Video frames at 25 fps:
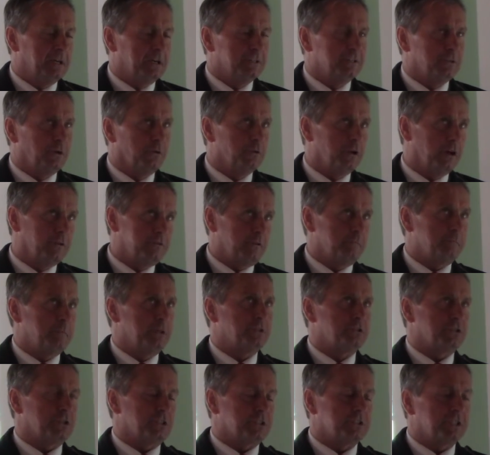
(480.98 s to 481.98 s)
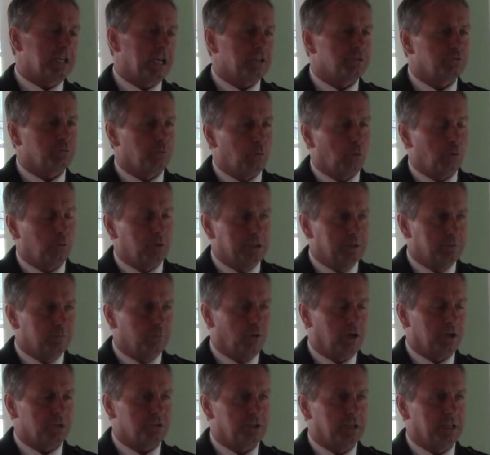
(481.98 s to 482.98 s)
don't know if I've been successful in
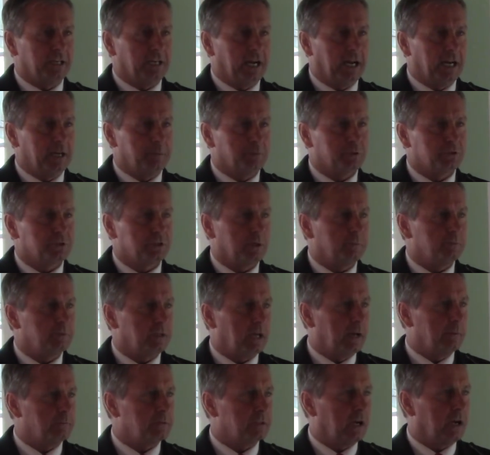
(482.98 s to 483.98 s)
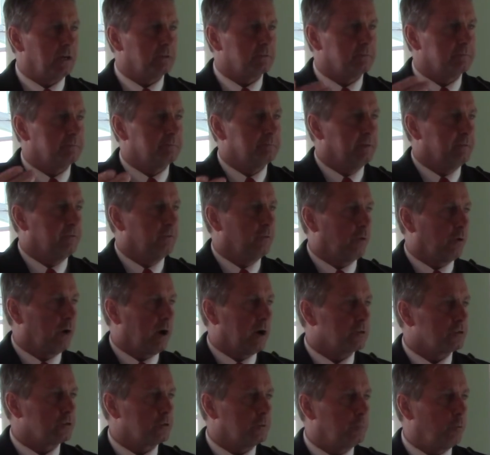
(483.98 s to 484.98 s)
Washington County, but sometimes before
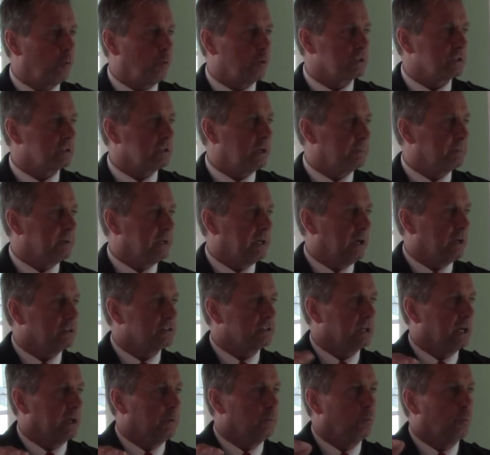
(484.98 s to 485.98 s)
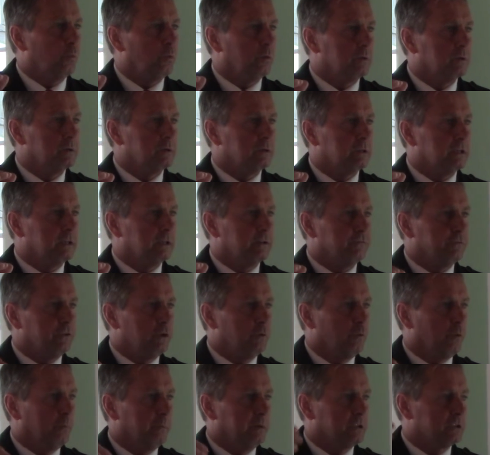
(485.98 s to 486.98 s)
I'll support something, I'll say, if
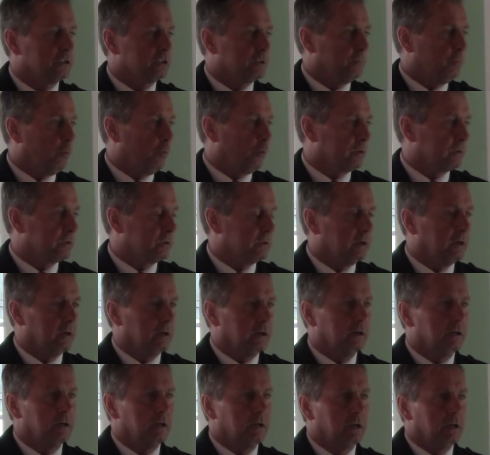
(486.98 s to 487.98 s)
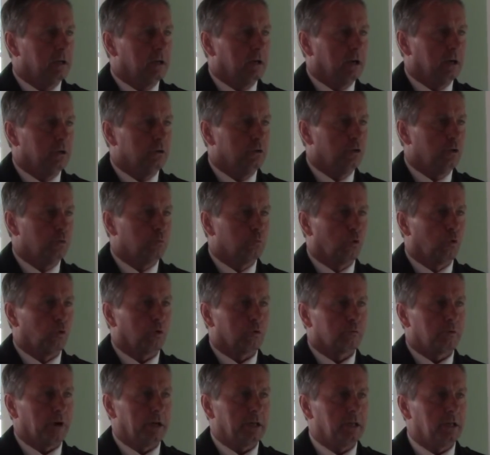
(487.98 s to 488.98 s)
you want me to support a new rule
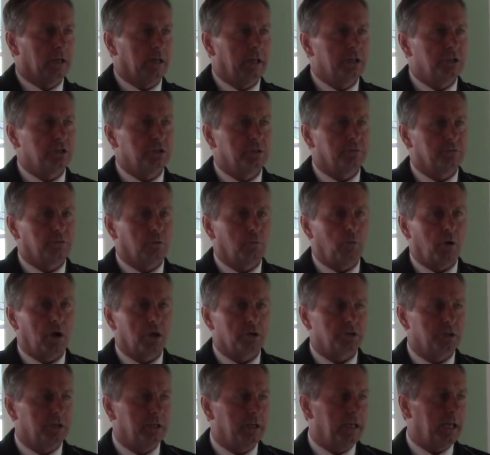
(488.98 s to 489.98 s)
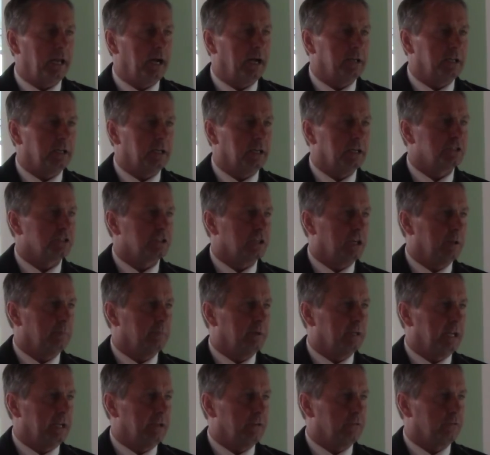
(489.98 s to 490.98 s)
or regulation for Washington County, let's
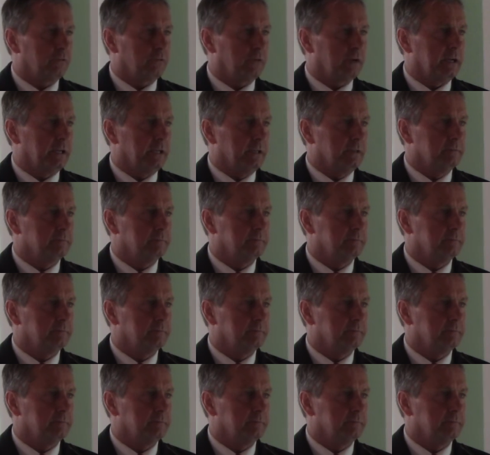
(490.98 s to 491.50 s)
eliminate 3.